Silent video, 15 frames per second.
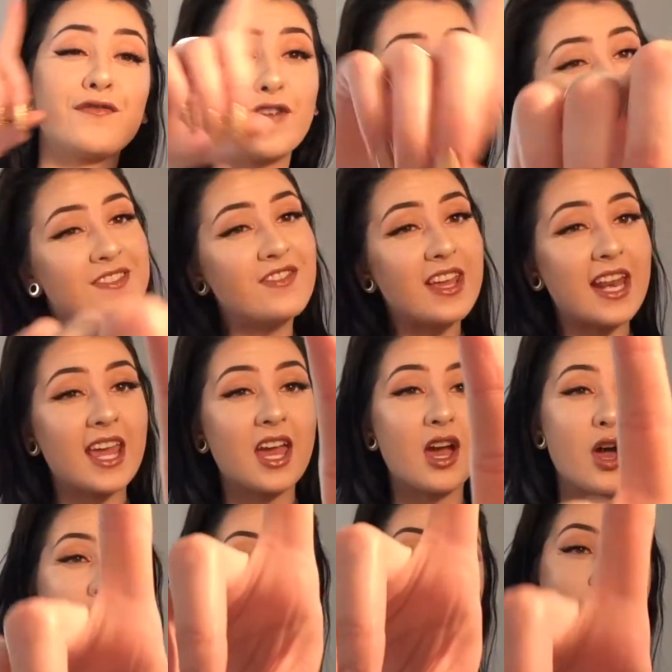first
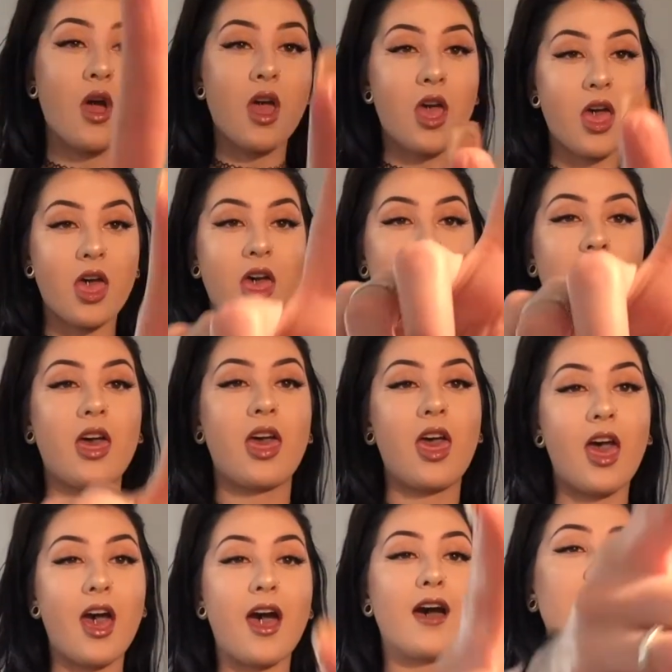video
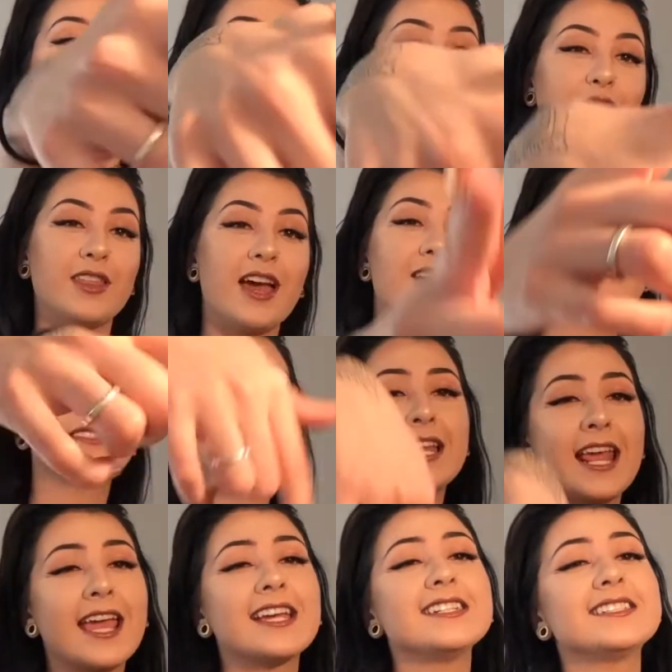of
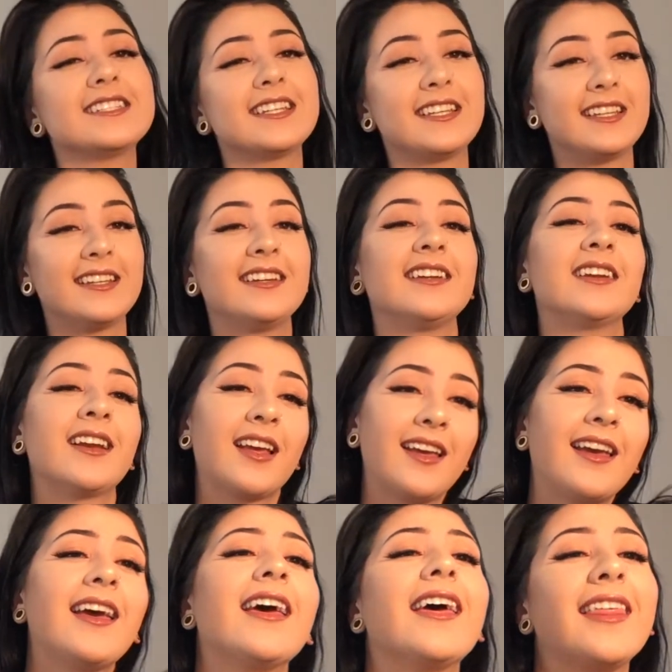2018.
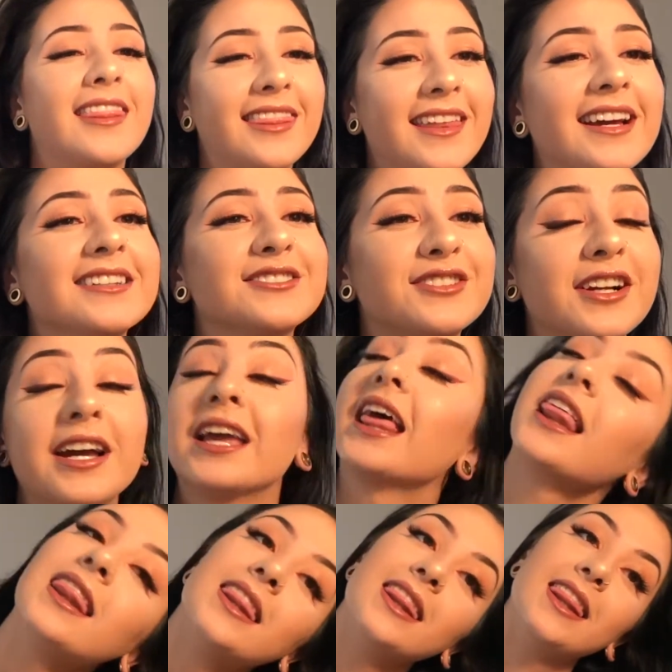That's right,
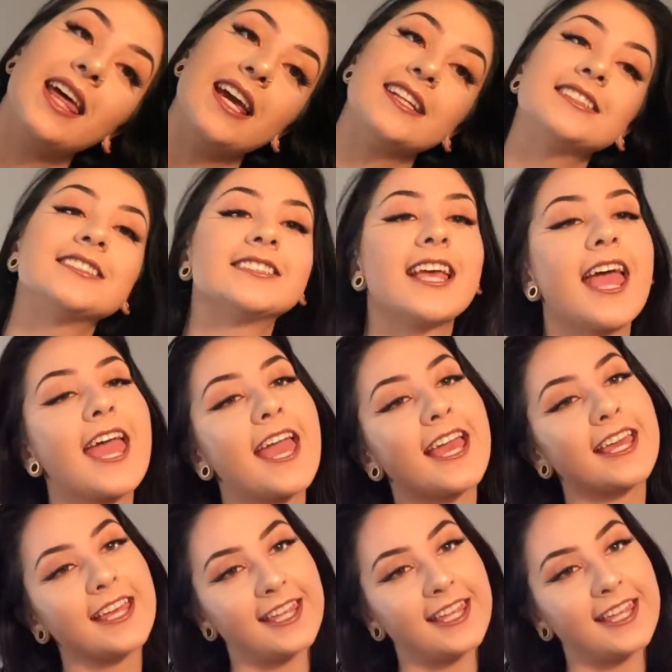let's get